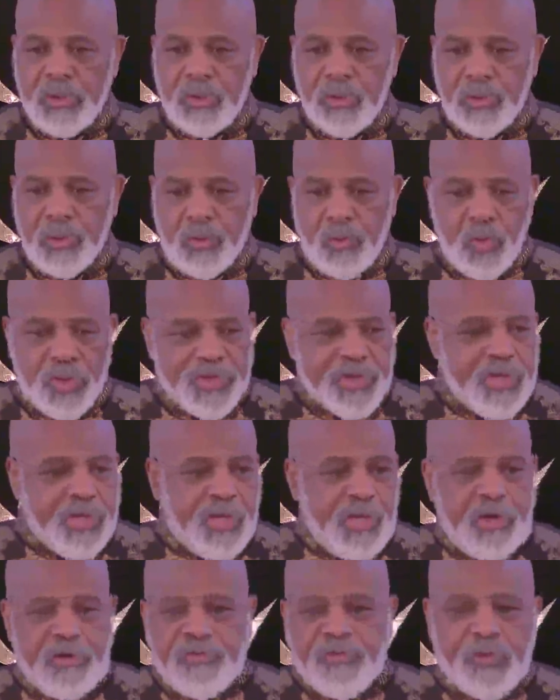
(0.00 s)

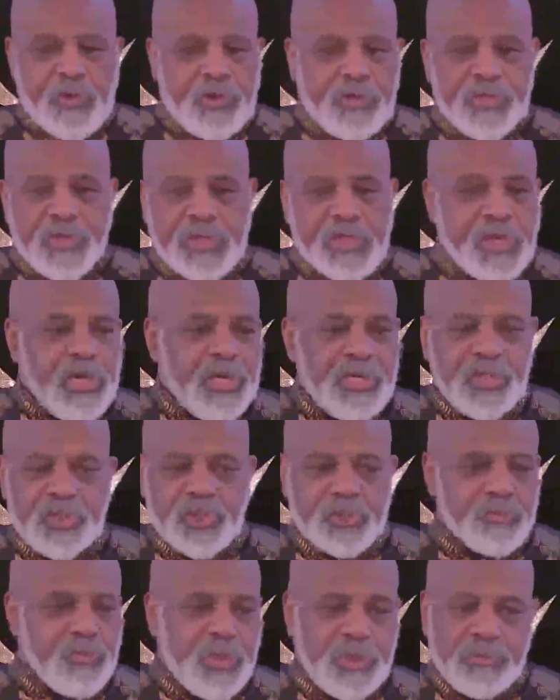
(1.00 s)
whatever the
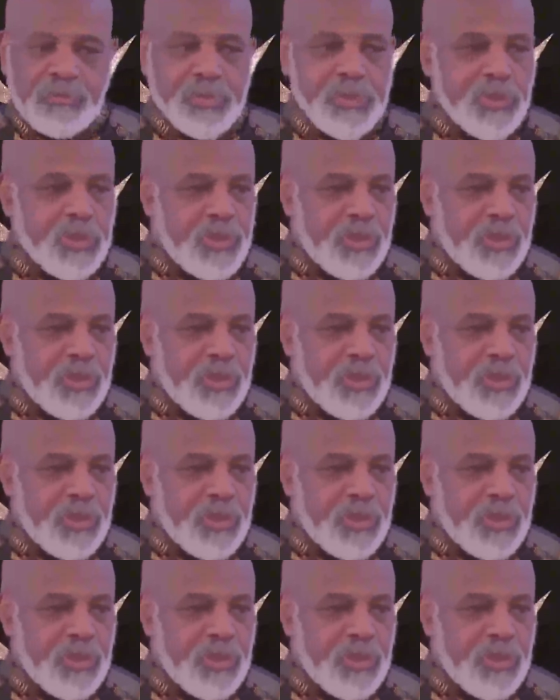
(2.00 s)
case may be,